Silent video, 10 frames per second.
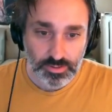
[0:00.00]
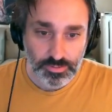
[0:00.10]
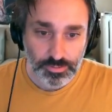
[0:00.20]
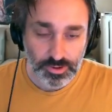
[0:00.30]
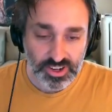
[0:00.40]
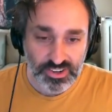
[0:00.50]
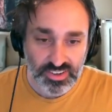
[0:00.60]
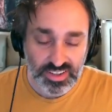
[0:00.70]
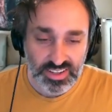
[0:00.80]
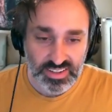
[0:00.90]
for each
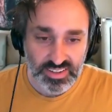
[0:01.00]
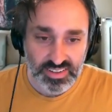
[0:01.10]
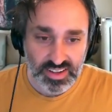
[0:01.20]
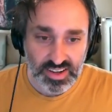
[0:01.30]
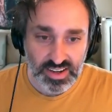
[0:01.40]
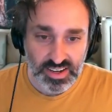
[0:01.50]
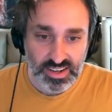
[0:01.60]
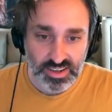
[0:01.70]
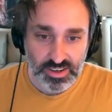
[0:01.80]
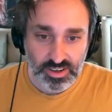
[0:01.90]
of these,
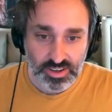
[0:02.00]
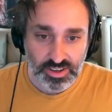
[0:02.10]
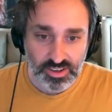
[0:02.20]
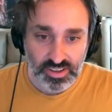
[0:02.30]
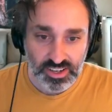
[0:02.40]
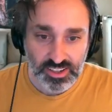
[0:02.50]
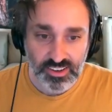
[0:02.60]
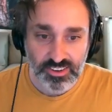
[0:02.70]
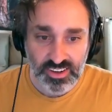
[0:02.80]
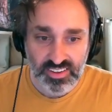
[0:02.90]
in
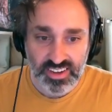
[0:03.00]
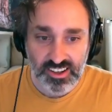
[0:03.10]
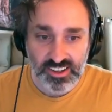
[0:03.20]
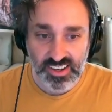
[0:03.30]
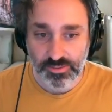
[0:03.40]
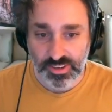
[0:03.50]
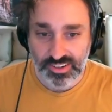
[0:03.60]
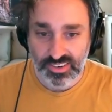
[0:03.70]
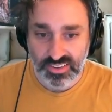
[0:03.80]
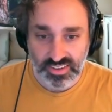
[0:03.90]
addition to scaling it, we
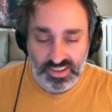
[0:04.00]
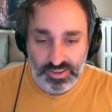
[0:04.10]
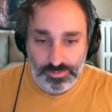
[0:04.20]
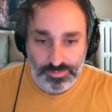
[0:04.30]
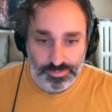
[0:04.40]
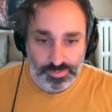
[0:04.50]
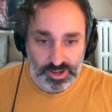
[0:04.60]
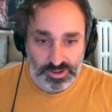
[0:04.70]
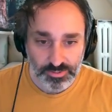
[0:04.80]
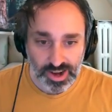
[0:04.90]
can just
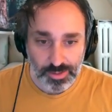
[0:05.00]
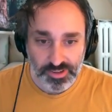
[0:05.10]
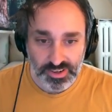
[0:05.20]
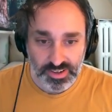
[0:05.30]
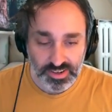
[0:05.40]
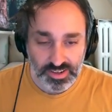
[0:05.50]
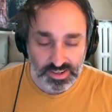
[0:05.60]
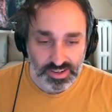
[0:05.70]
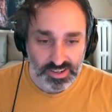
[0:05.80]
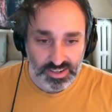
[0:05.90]
unwrap it
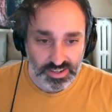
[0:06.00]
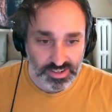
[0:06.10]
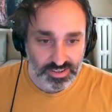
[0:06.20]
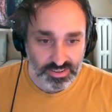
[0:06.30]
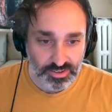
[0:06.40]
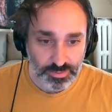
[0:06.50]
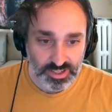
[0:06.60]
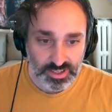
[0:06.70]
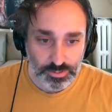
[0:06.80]
to be